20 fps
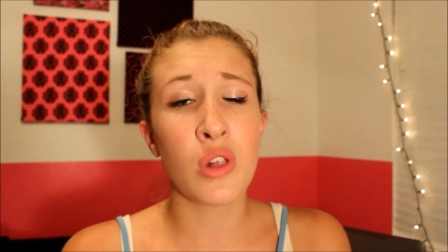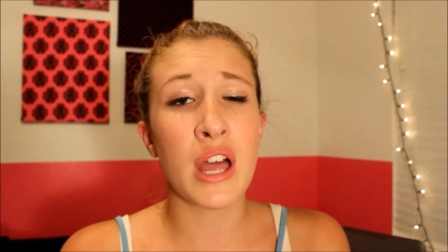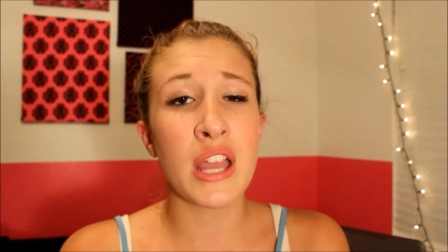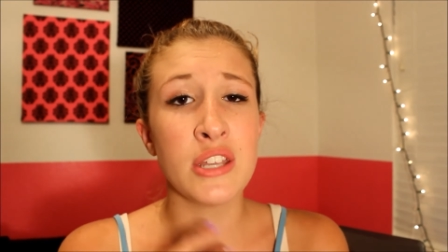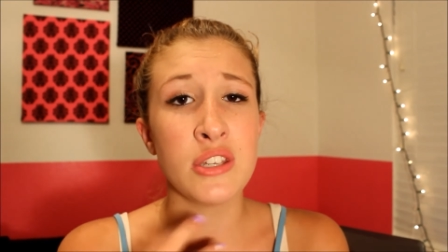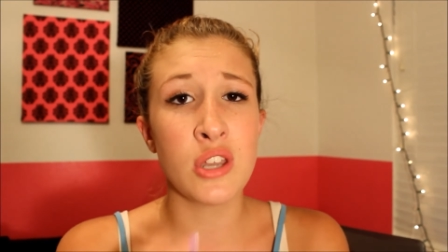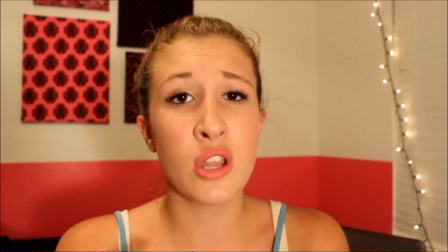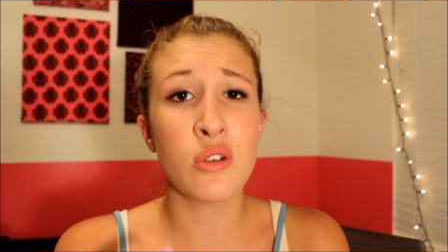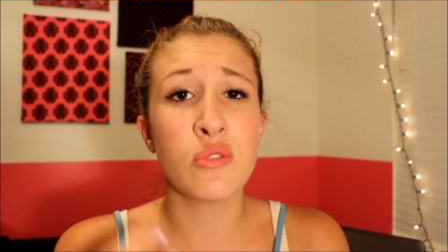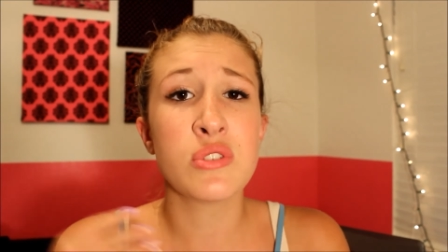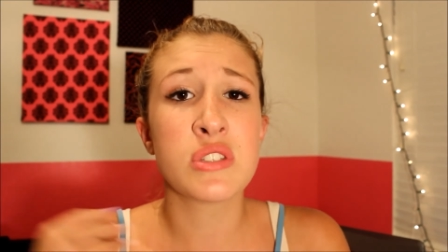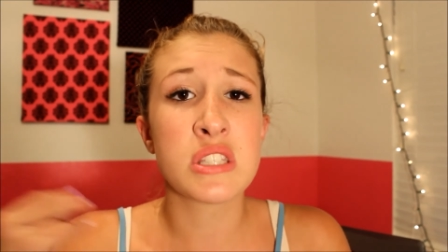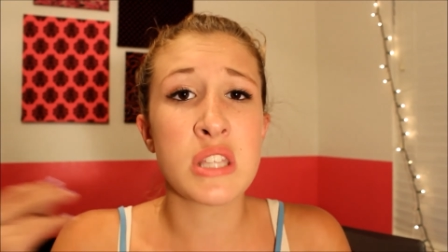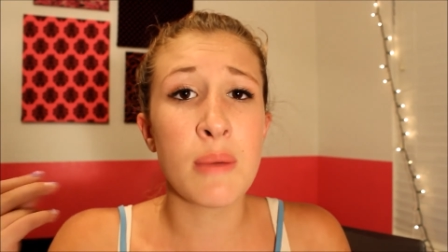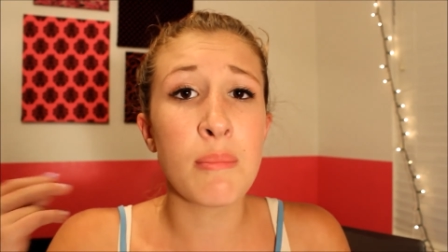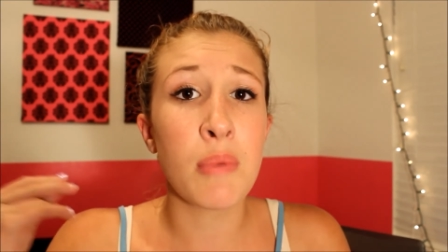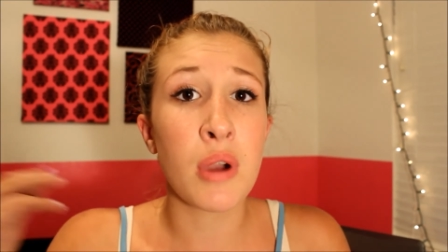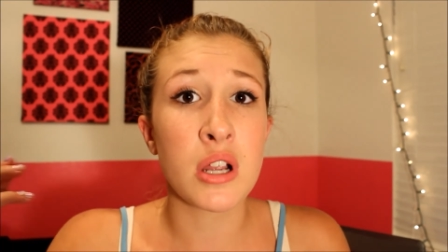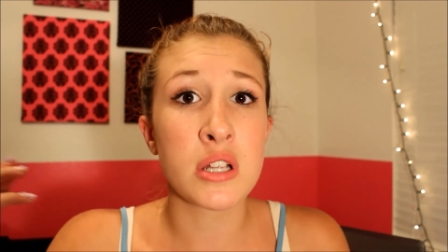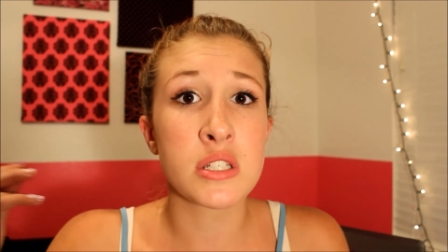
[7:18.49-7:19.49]
I know
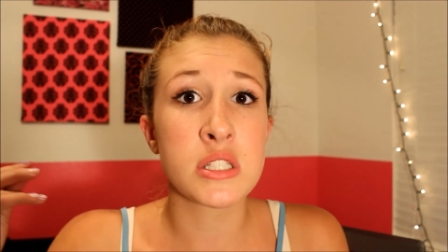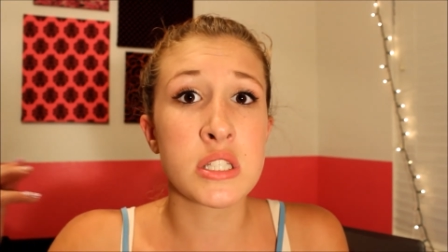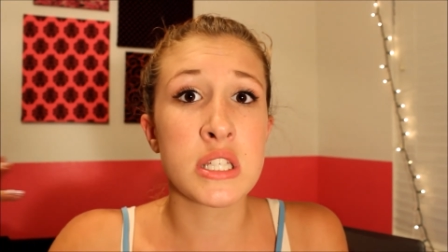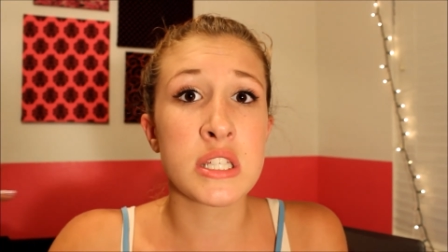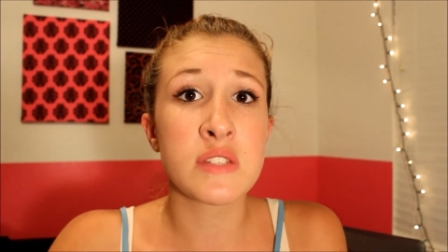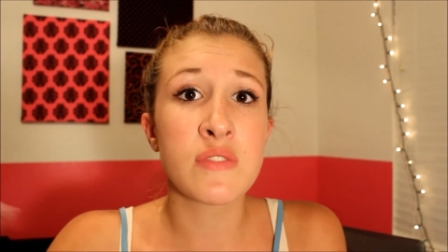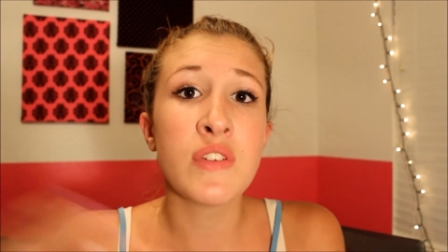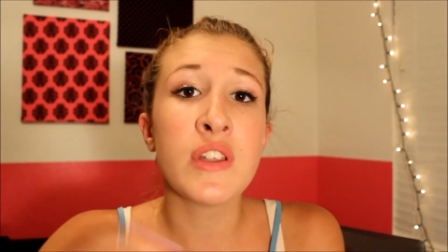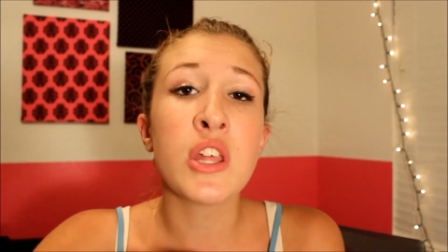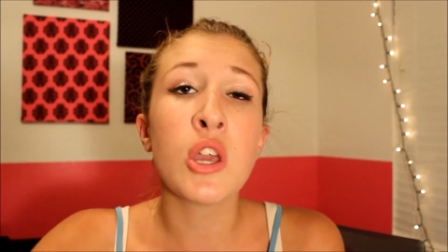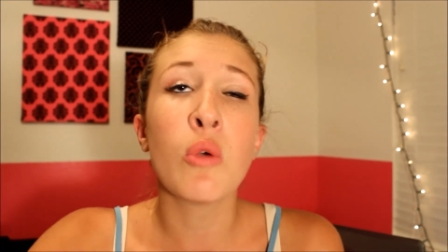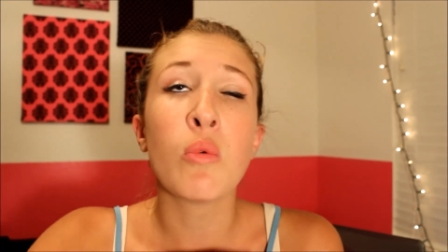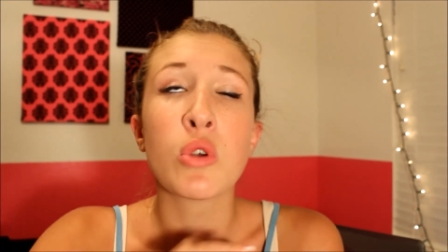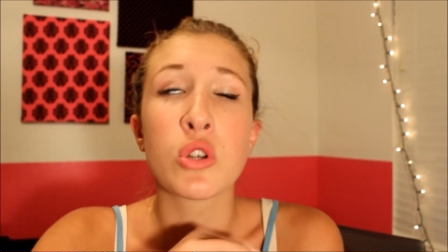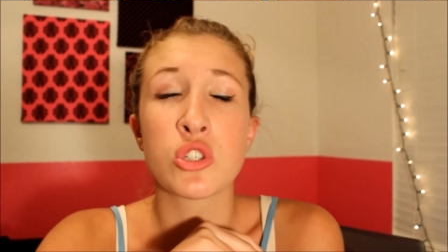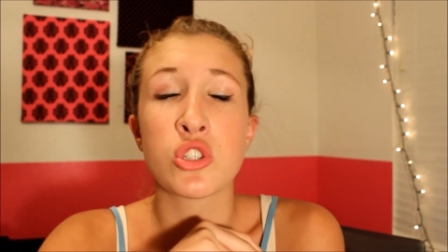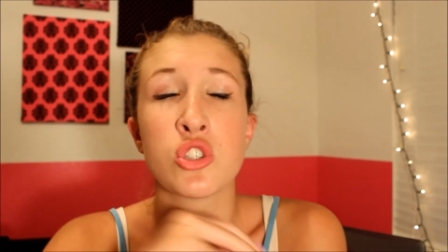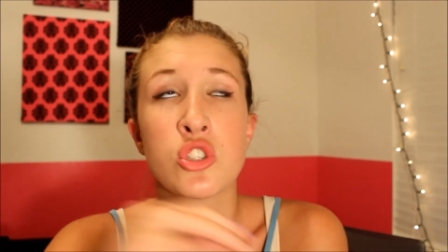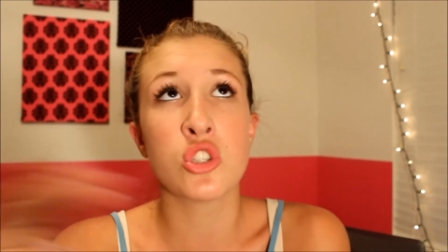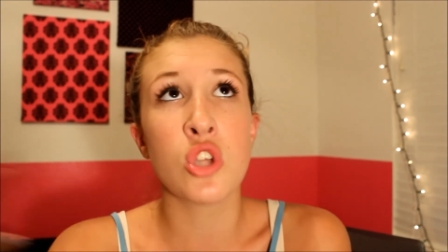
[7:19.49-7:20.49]
some parts of this video were
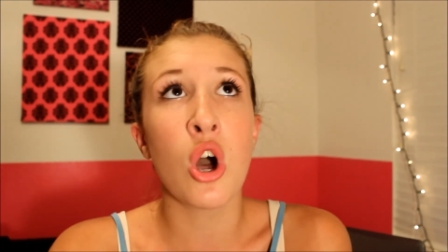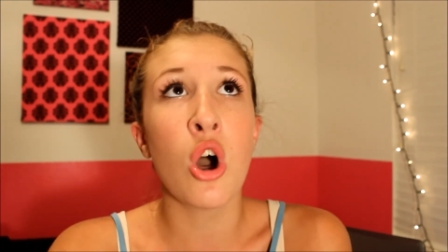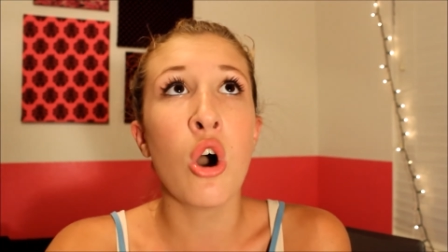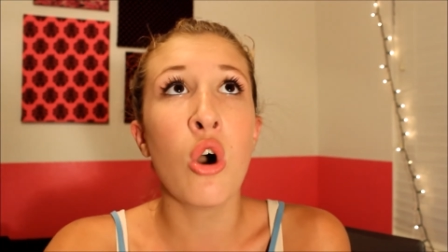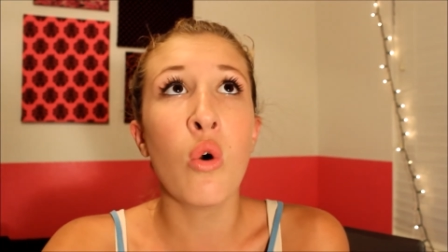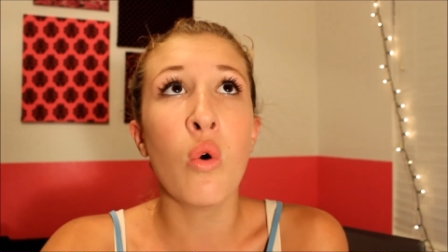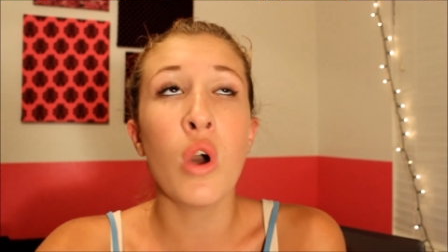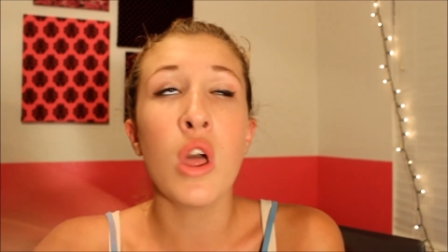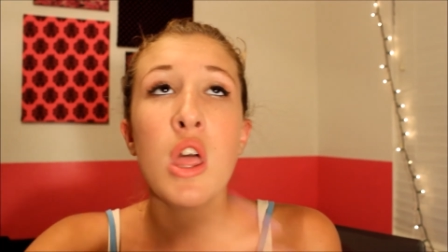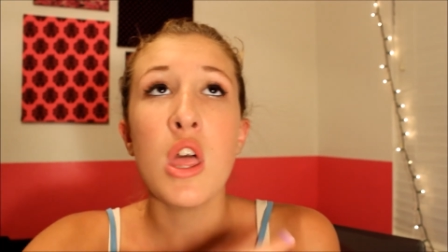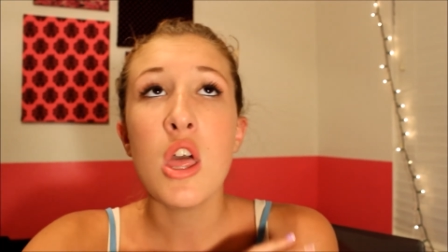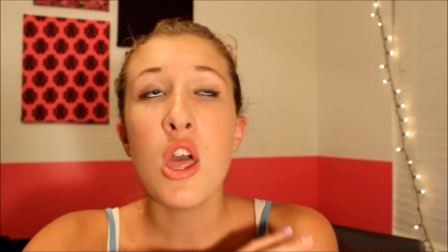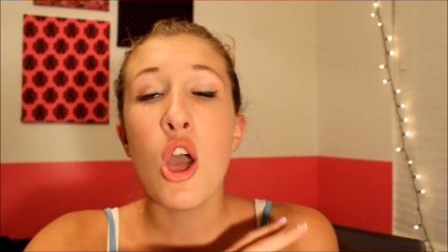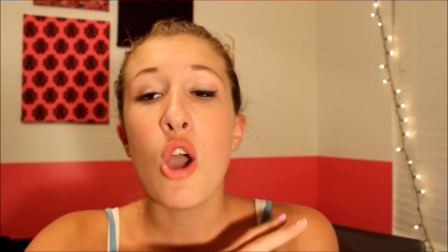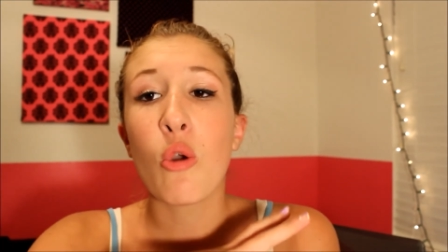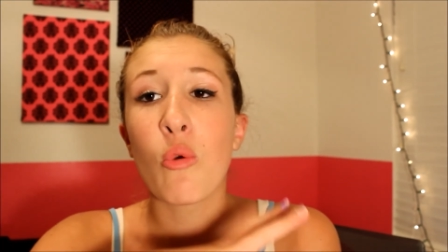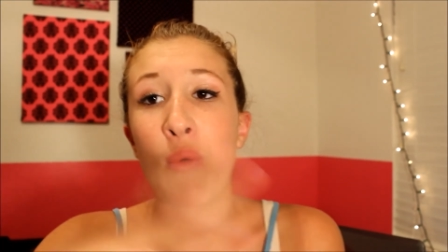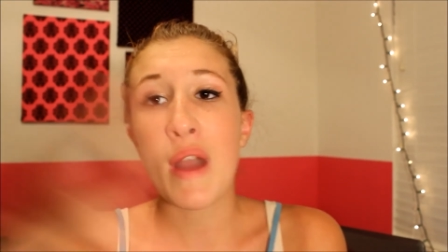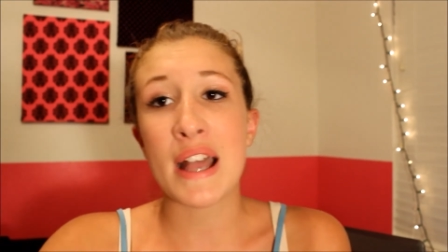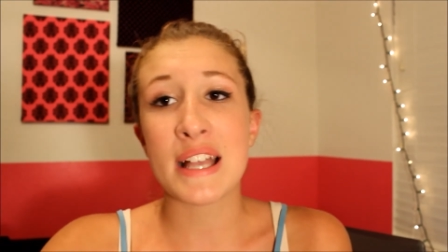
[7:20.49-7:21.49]
so
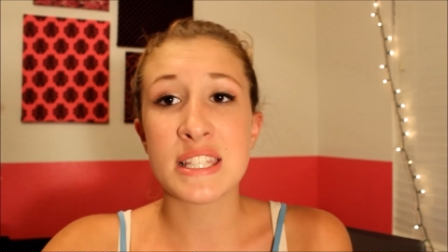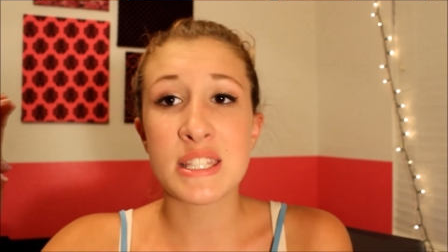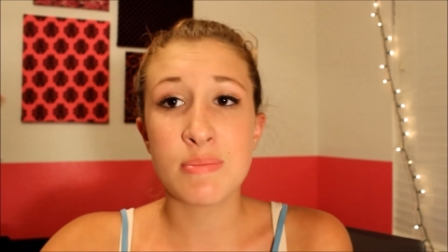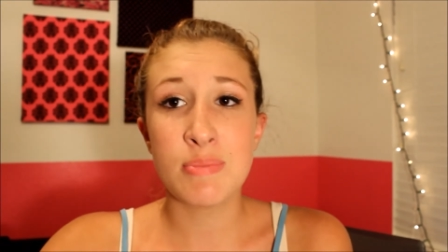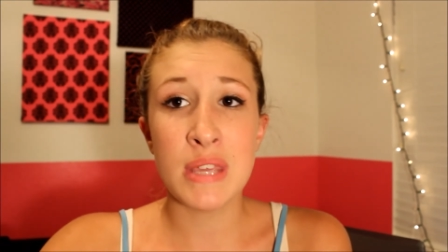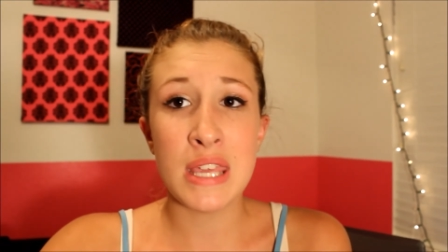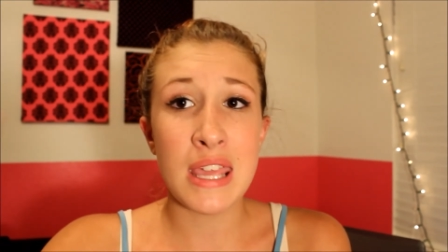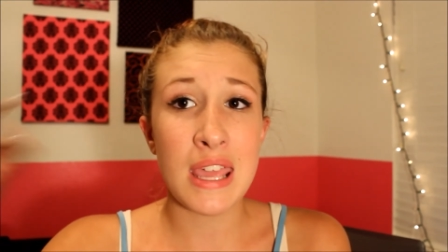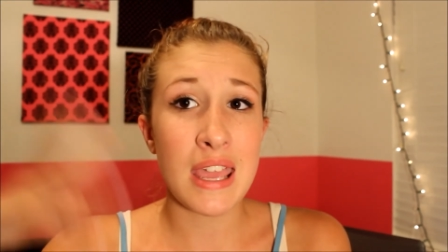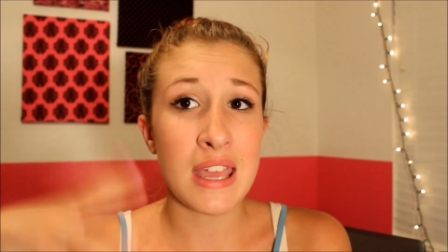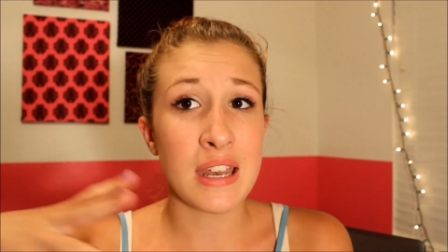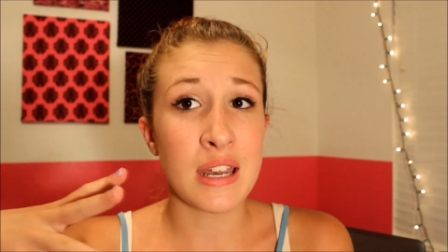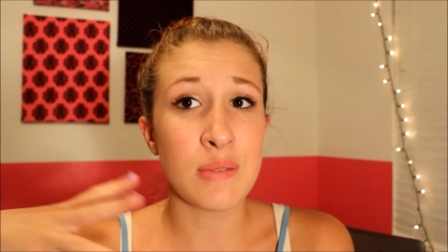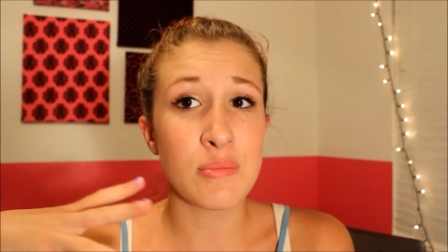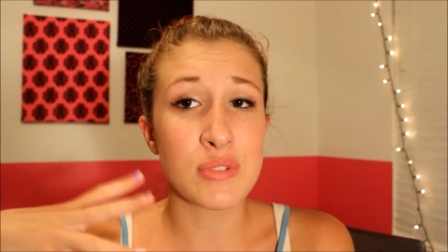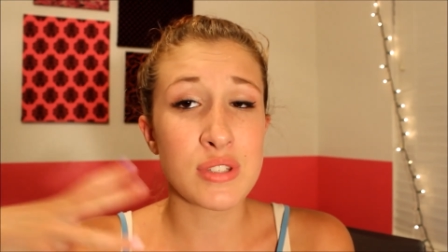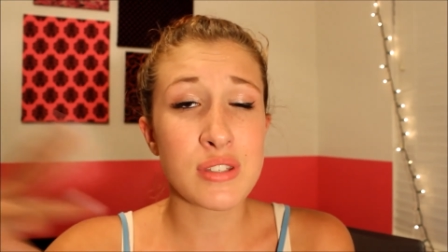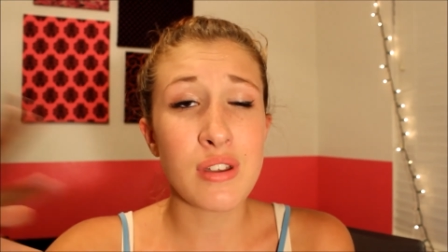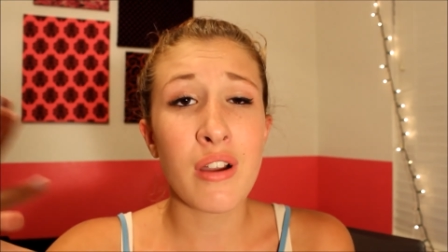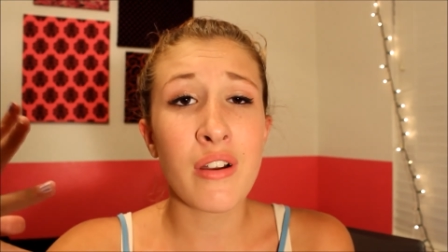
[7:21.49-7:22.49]
raspy and I'm
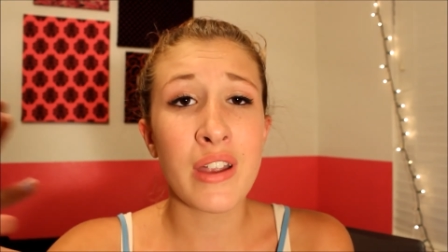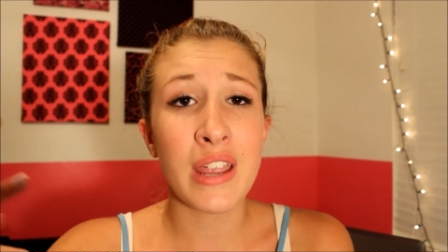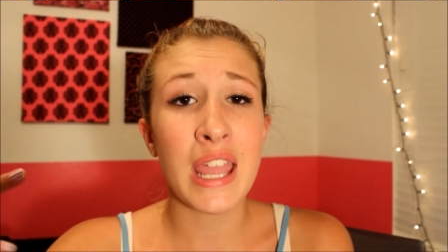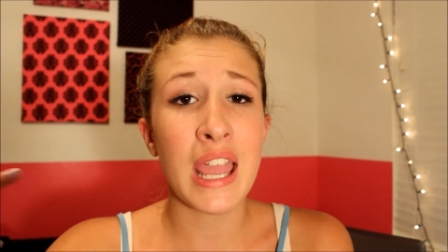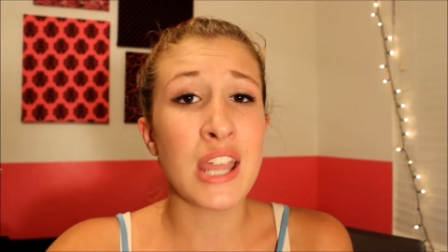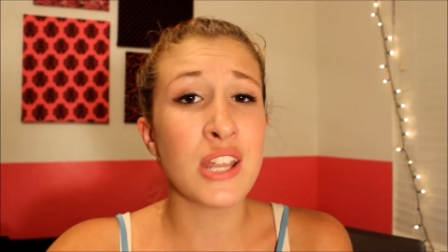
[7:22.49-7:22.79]
sorry.